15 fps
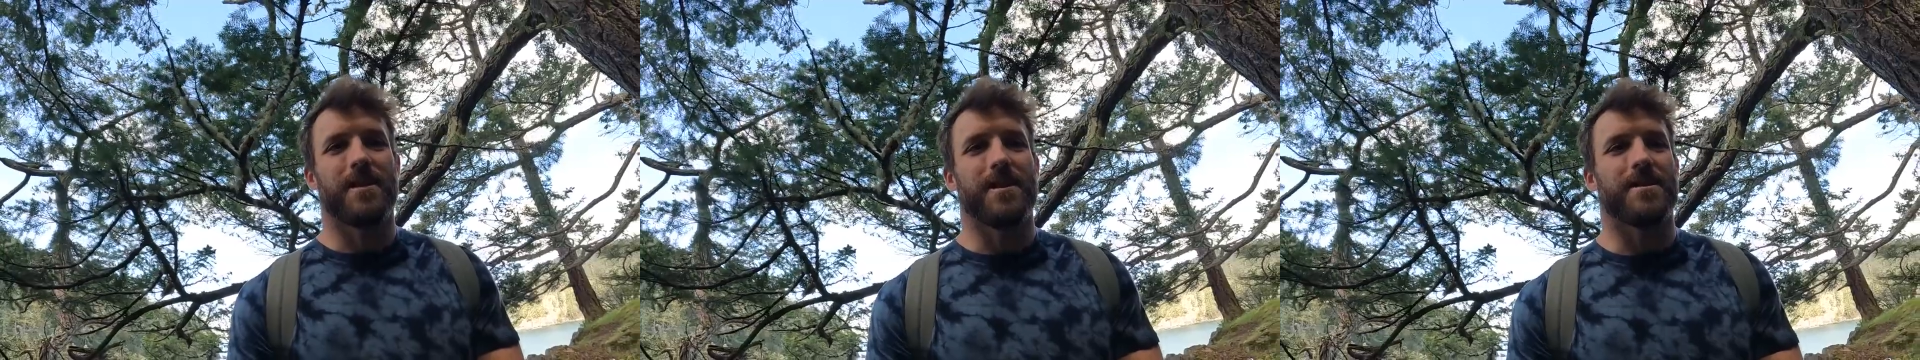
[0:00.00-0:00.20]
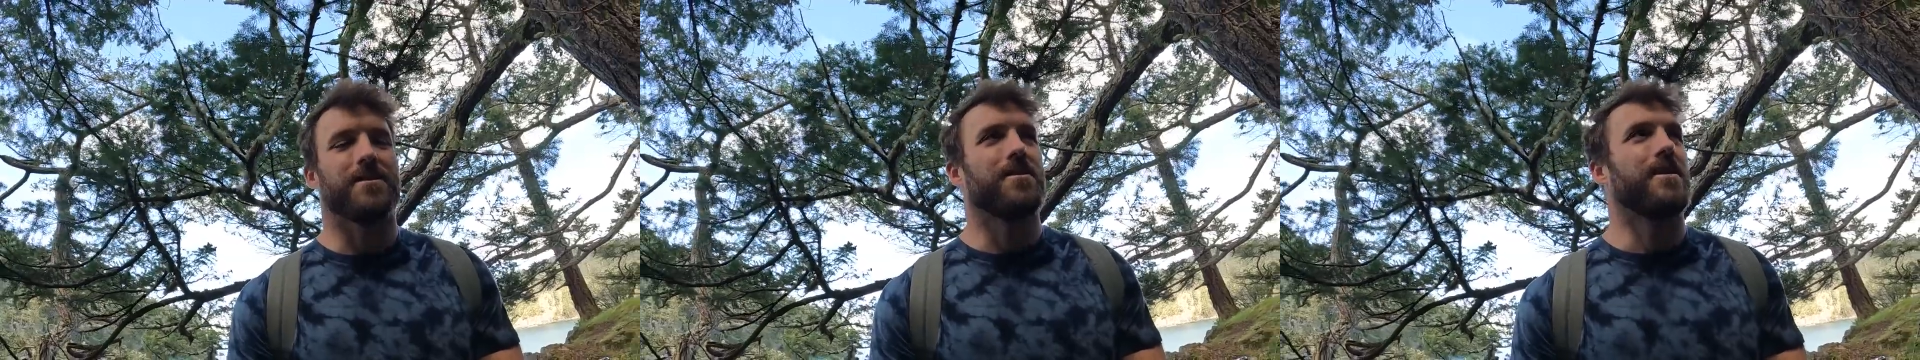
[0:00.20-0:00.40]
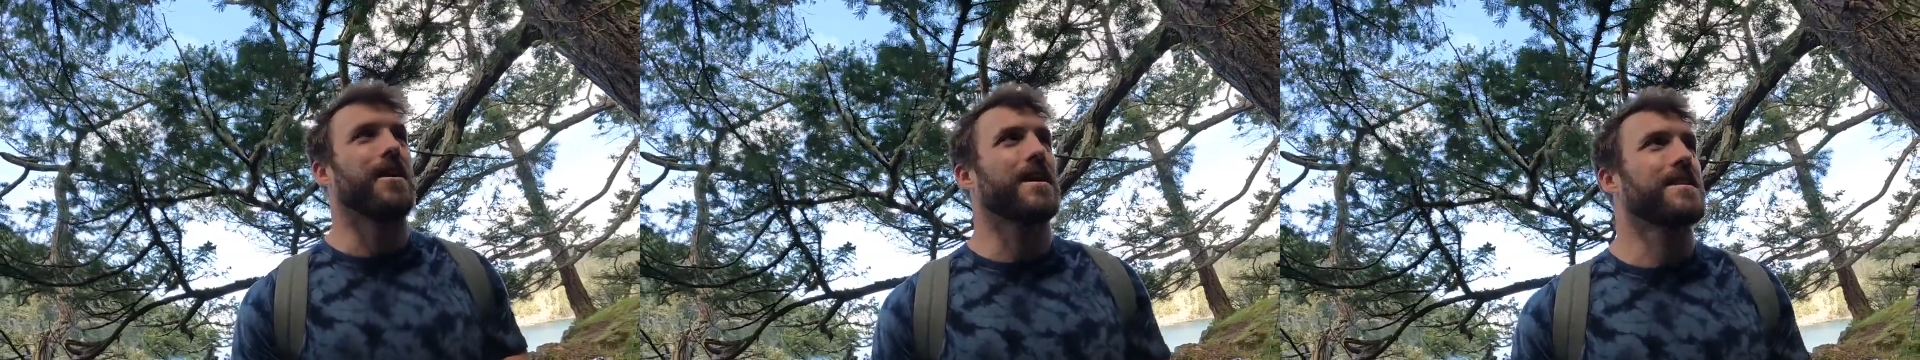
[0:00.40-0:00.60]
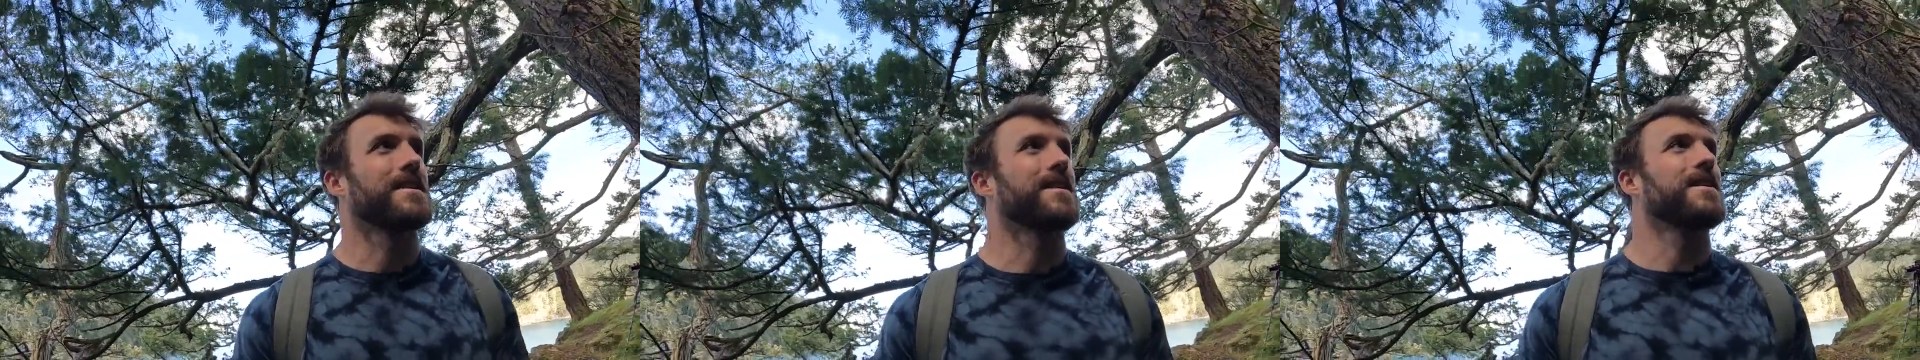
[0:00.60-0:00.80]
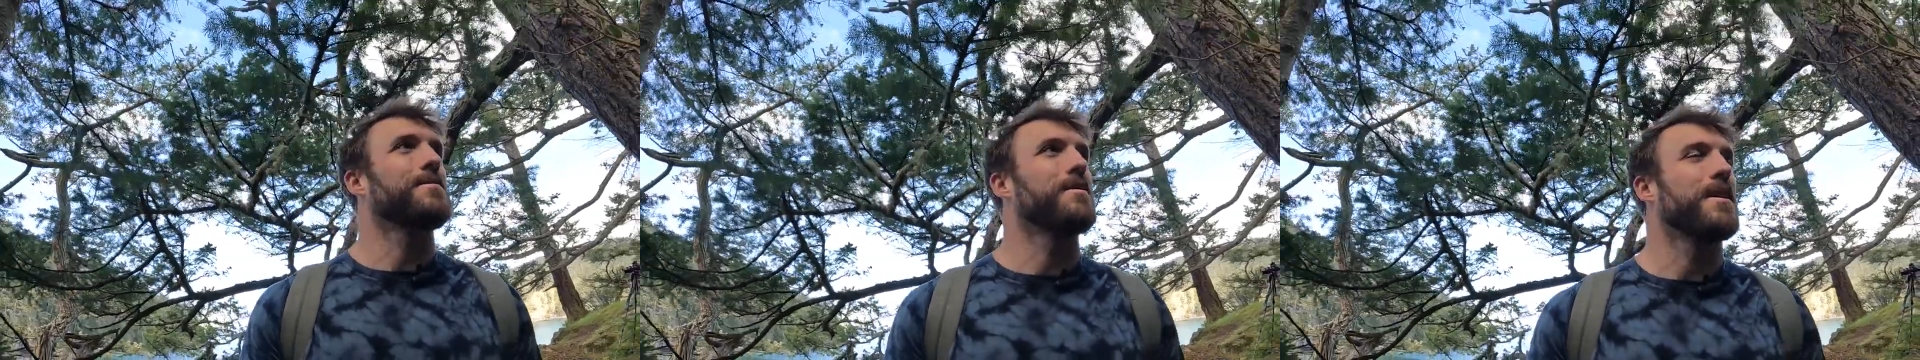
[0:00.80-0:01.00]
Okay, so the next
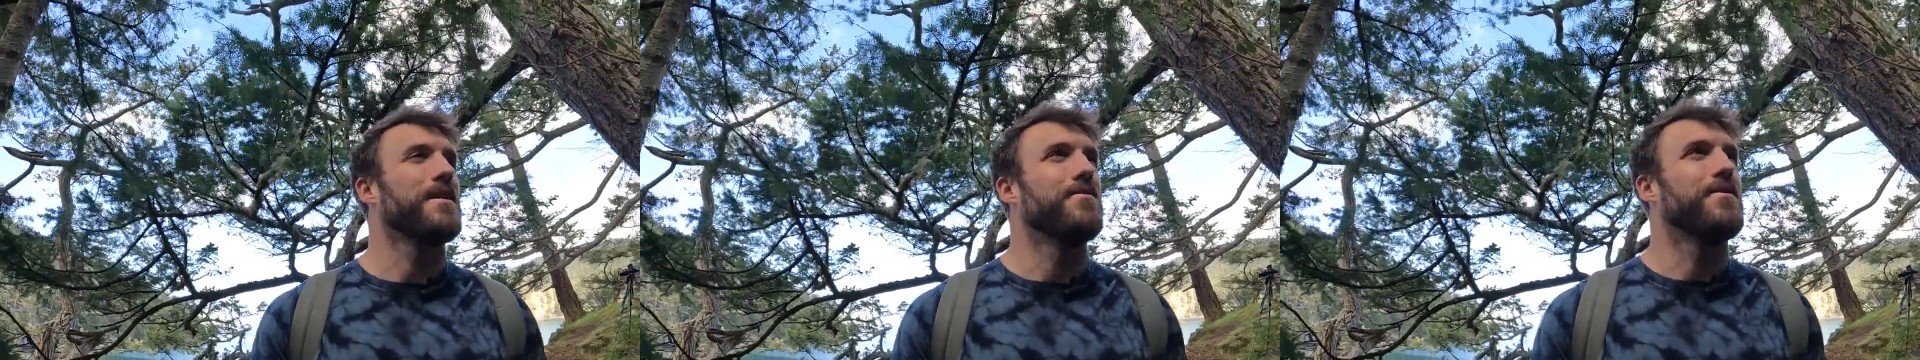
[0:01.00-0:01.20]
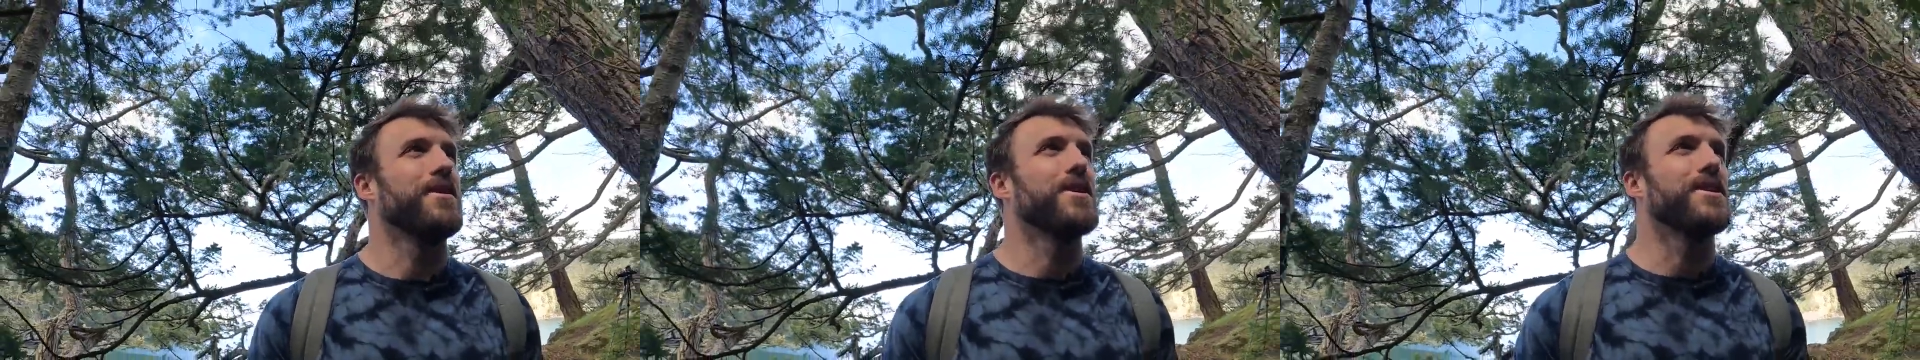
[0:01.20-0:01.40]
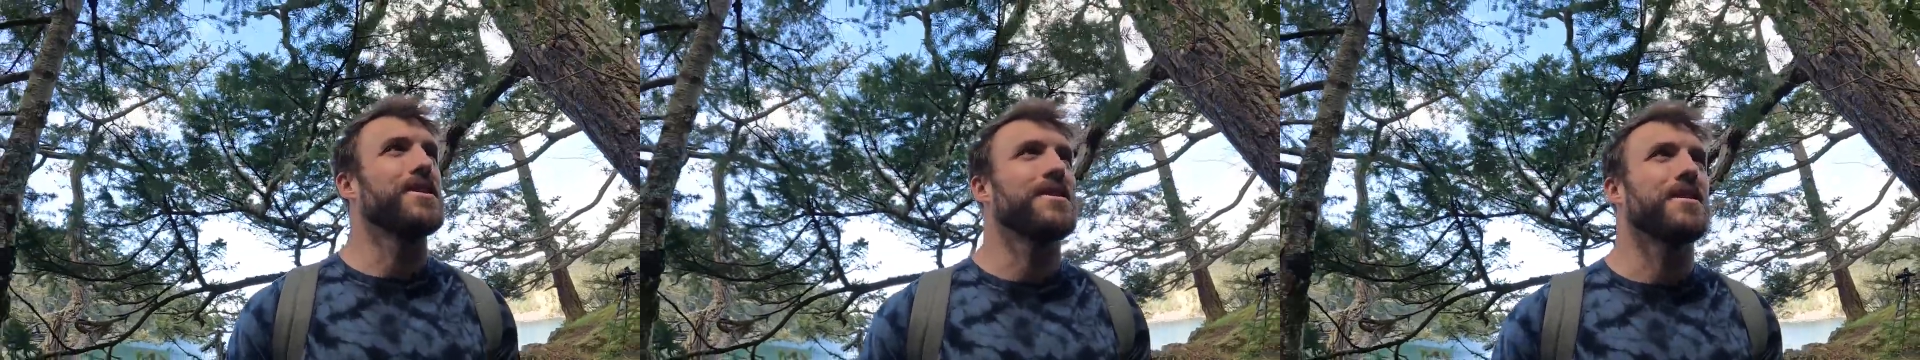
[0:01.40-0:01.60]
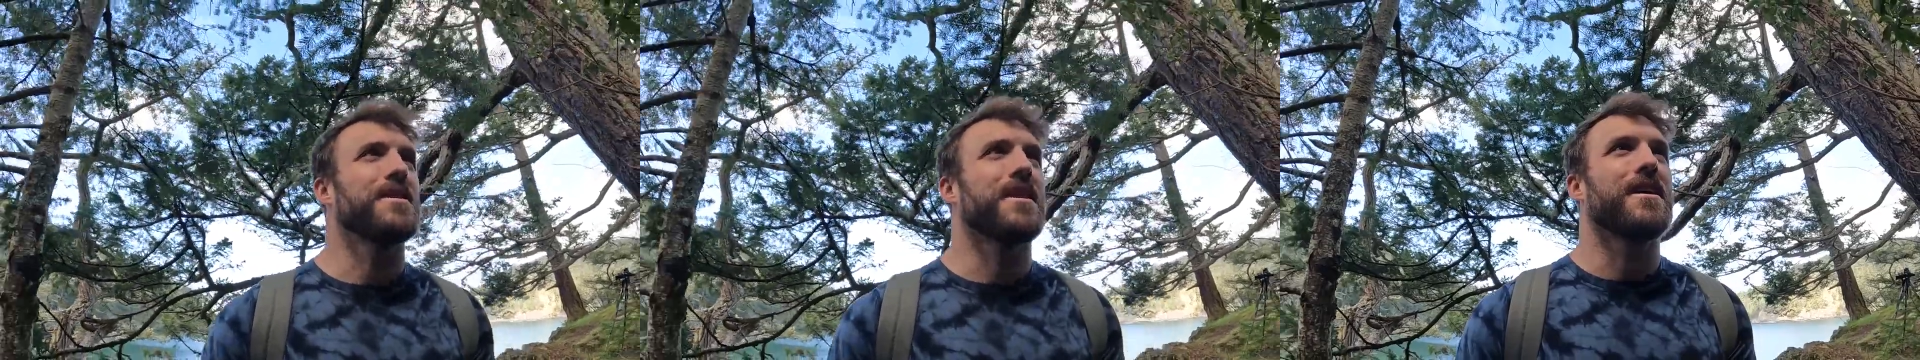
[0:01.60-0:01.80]
clip I envisioned